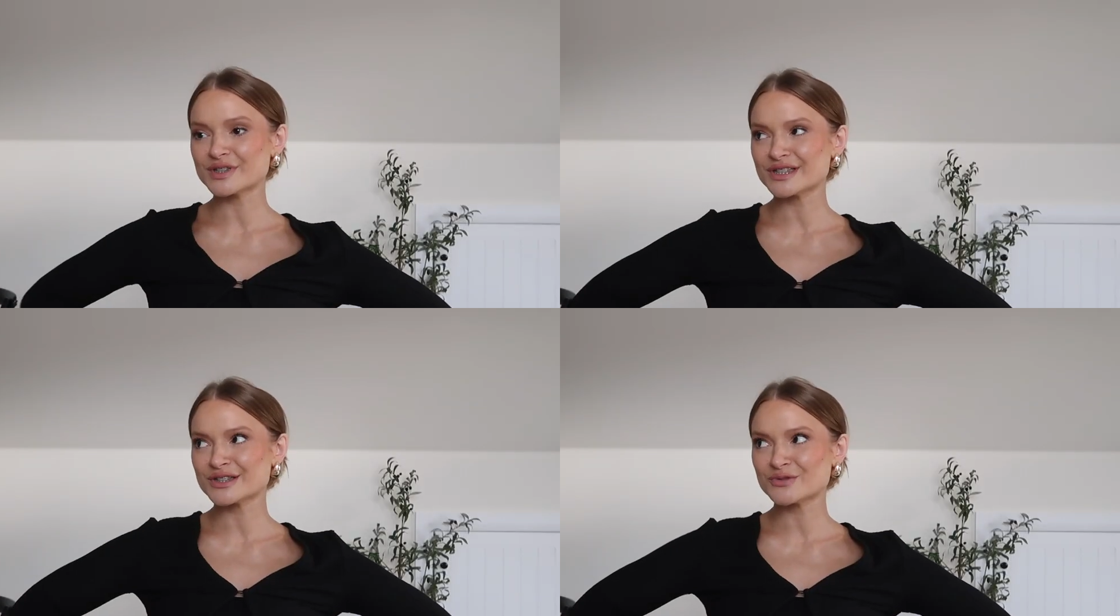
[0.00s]

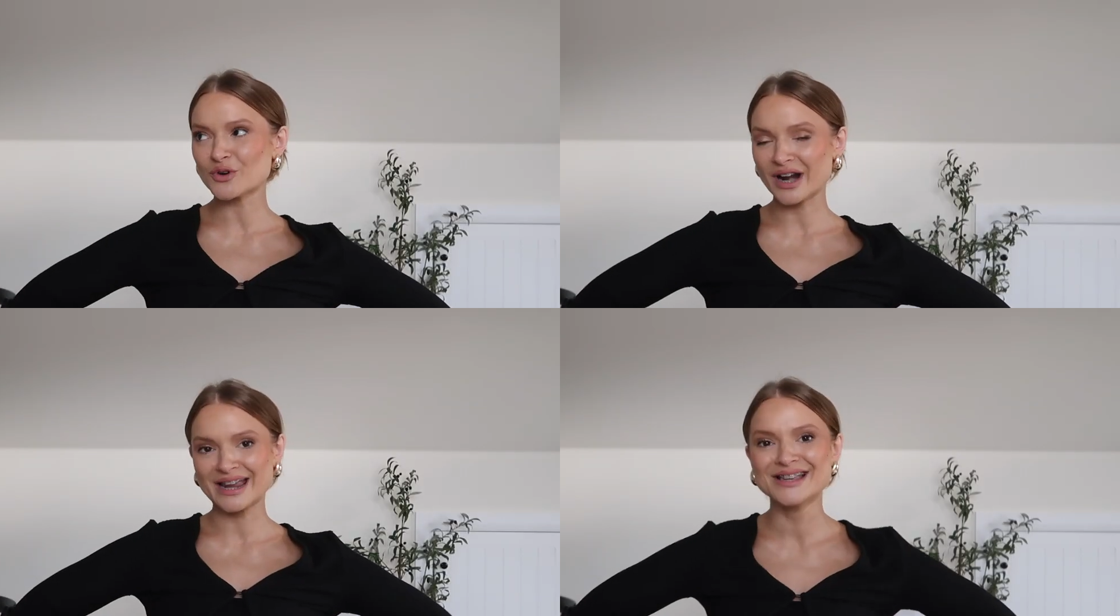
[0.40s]
the
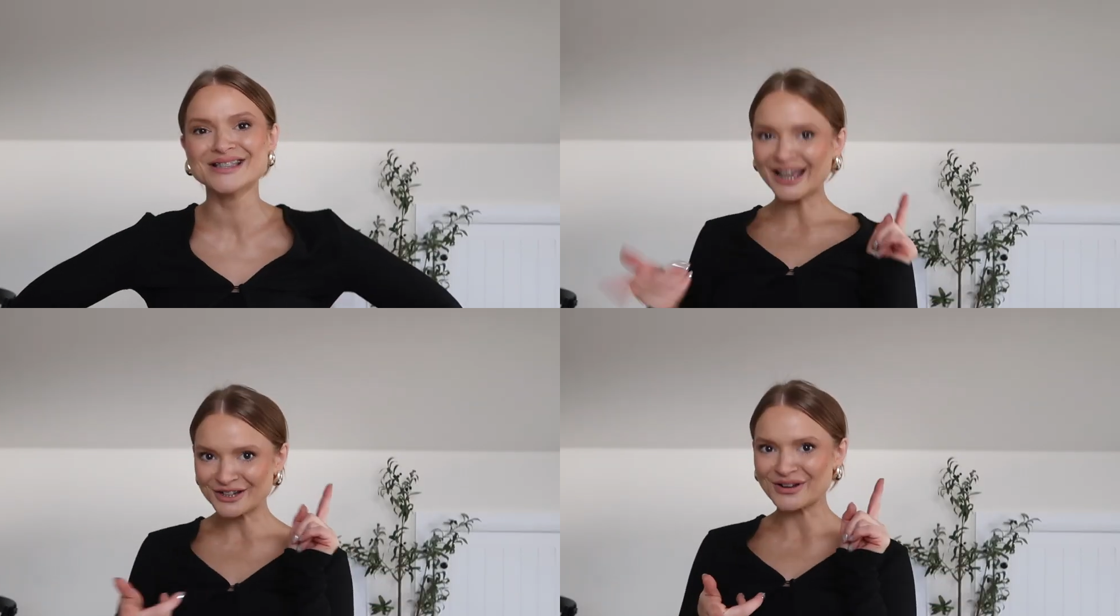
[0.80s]
story.
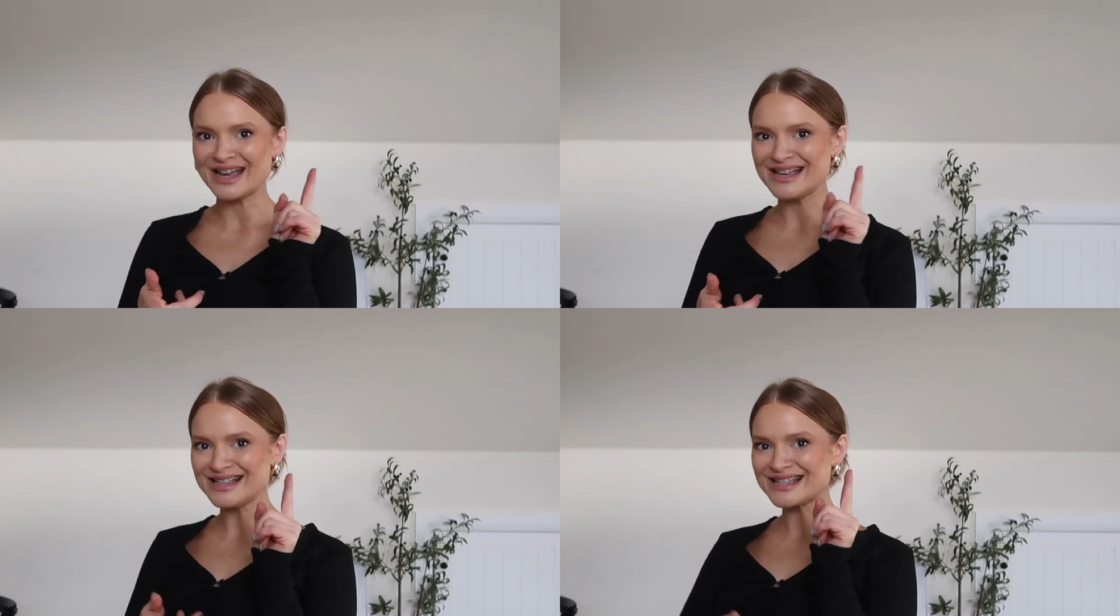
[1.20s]

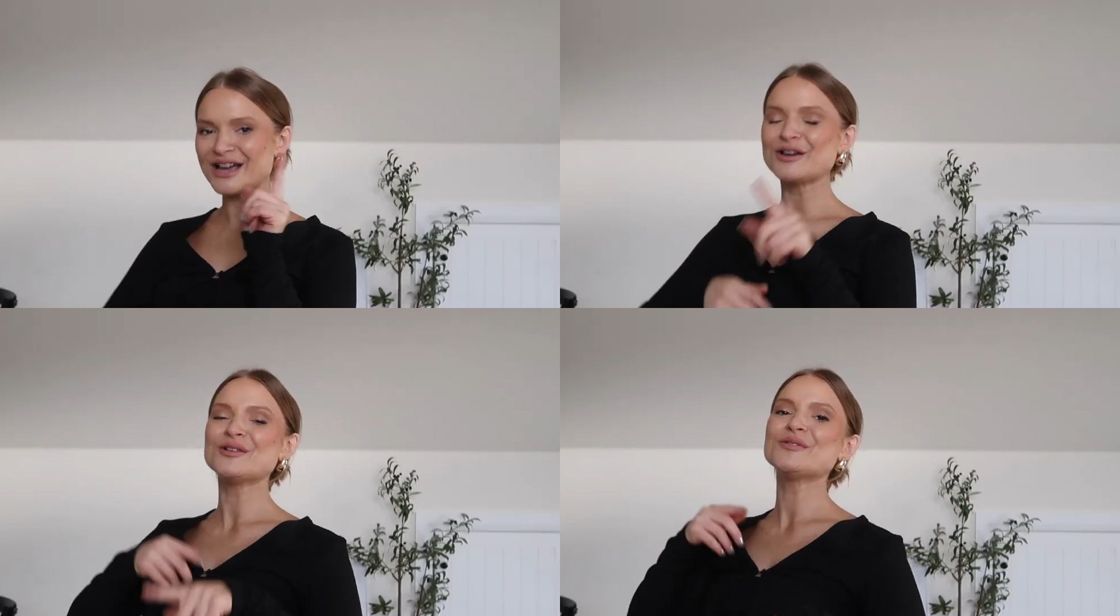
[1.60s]
Anyways,
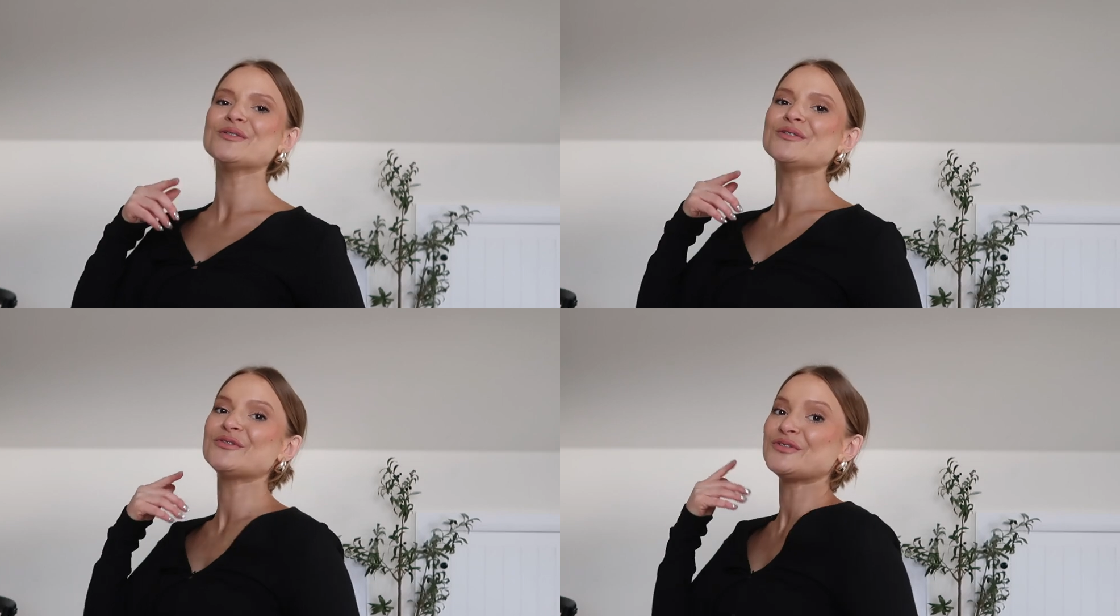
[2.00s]

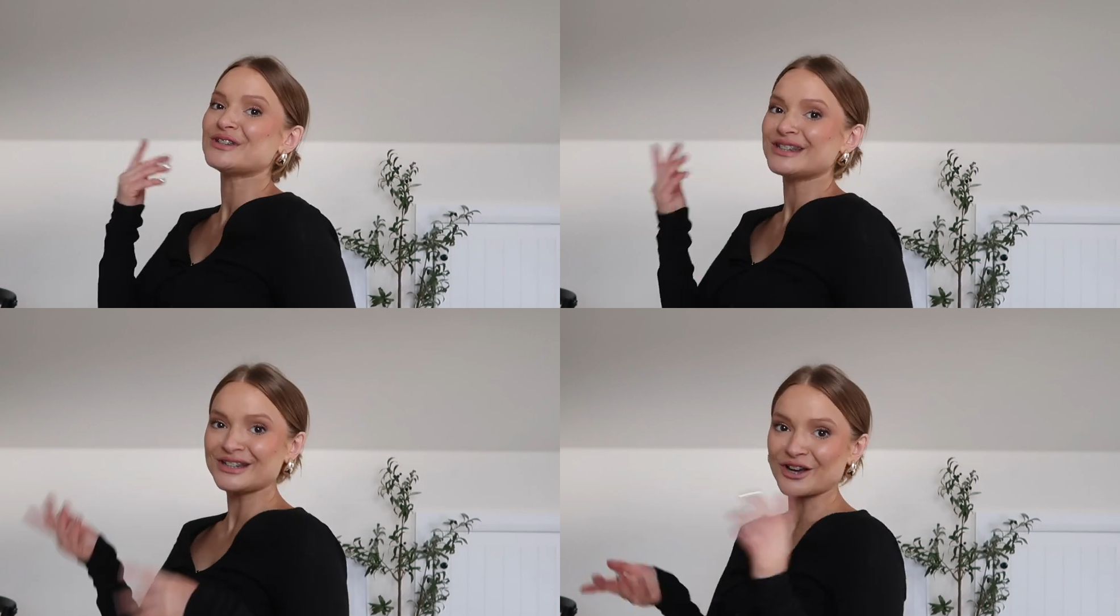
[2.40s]
uh, if you
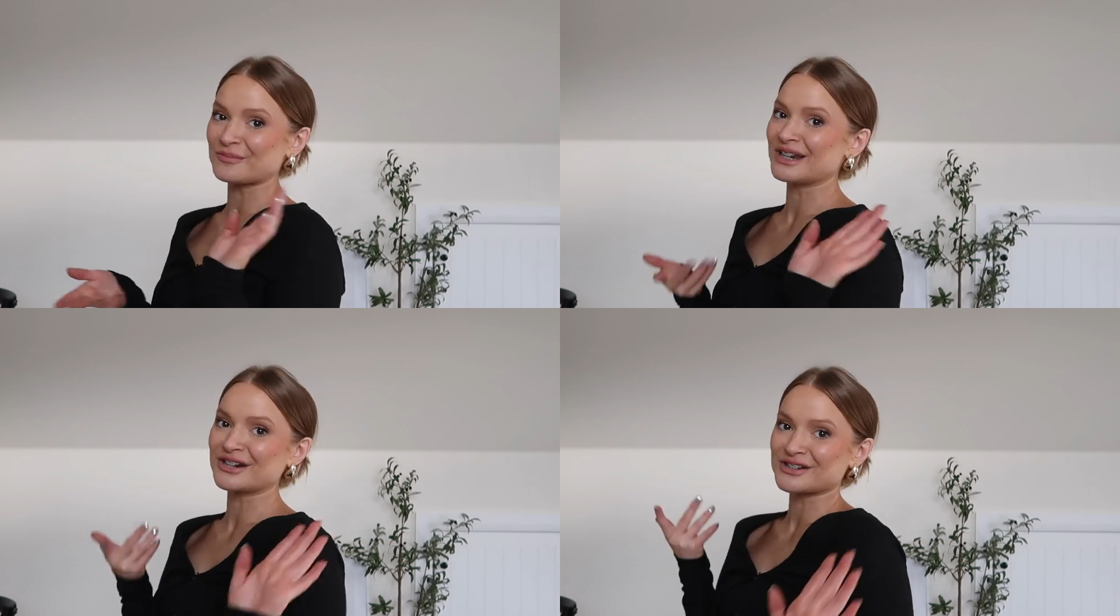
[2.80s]
didn't
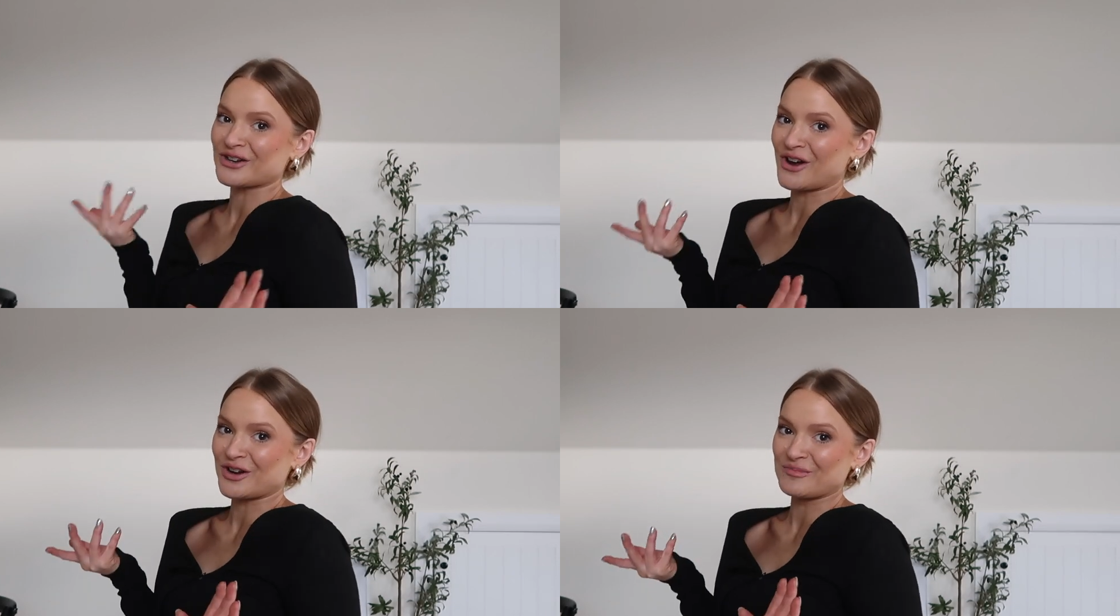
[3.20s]
come here to
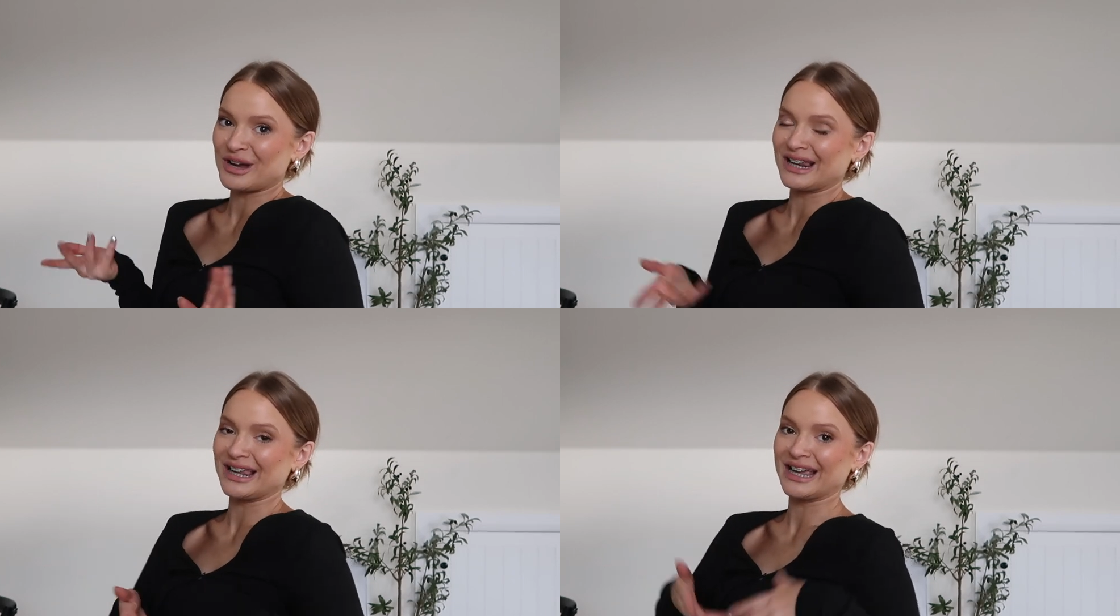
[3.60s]
talk
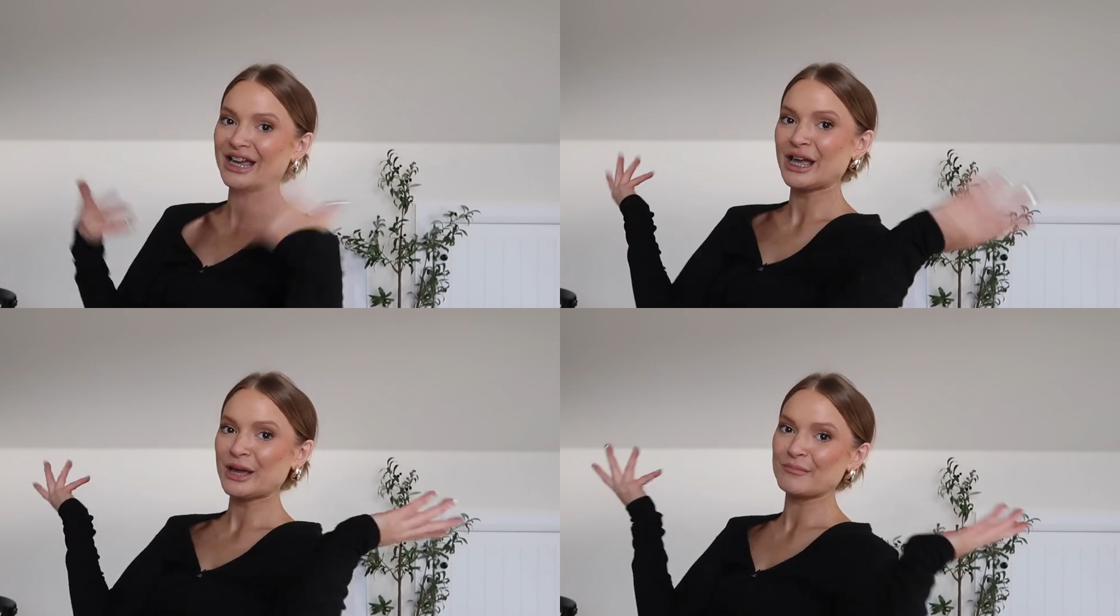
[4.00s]
about like
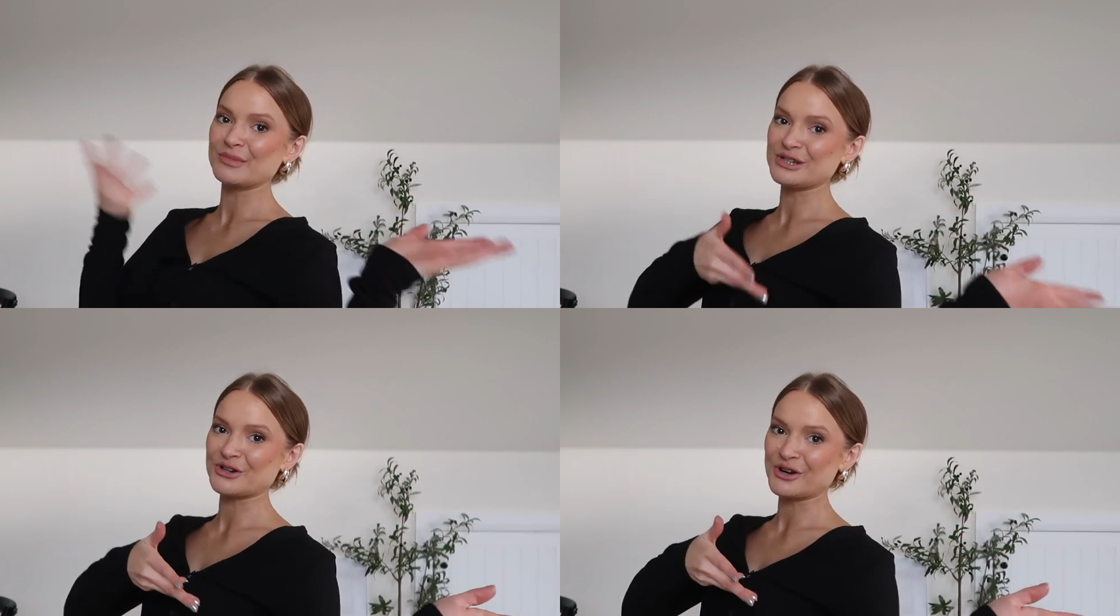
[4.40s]

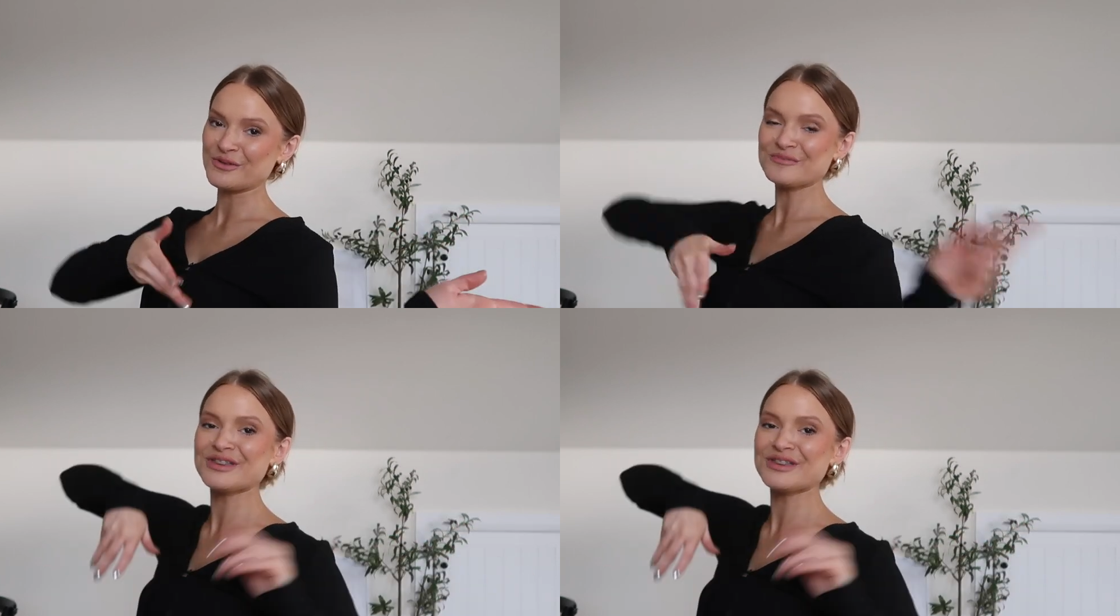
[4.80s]
manure,